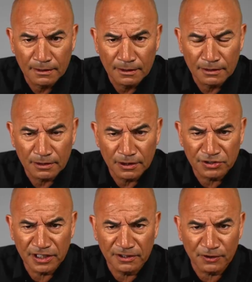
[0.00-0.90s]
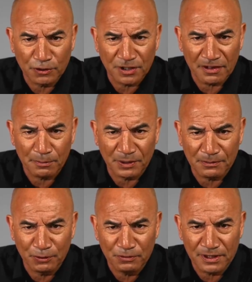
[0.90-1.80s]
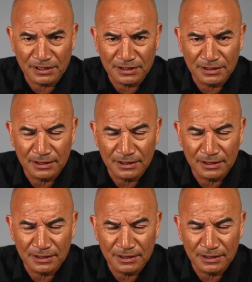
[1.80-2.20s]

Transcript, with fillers: Isn't he in those other big movies?